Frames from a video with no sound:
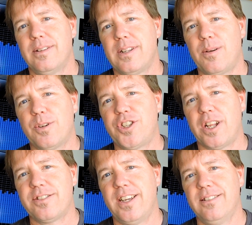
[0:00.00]
that one
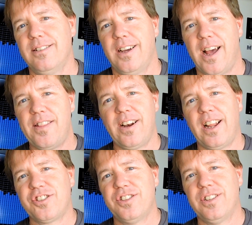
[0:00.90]
shuts down, and then it'll
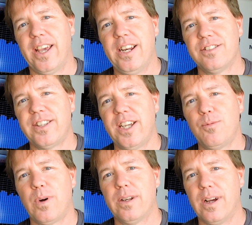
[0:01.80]
actually heat a
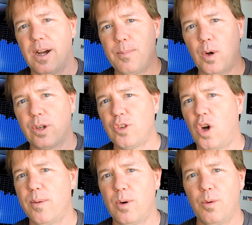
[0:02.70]
second one um, on a
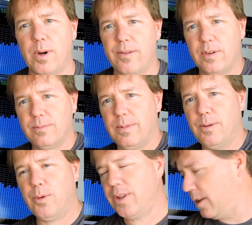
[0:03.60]
timer or whatever
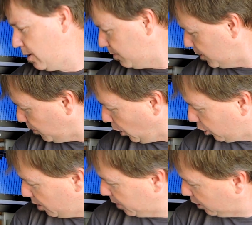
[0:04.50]
within the, the
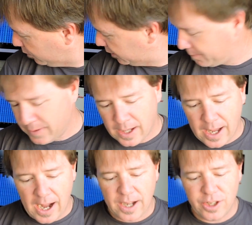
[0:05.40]
programming of it.
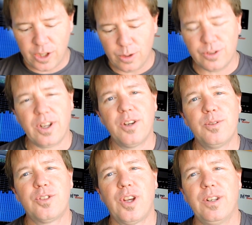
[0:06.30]
Uh, you can also
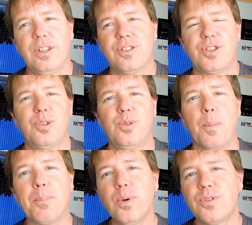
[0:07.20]
tell it to
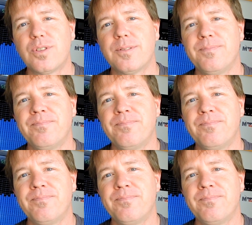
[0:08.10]
boost.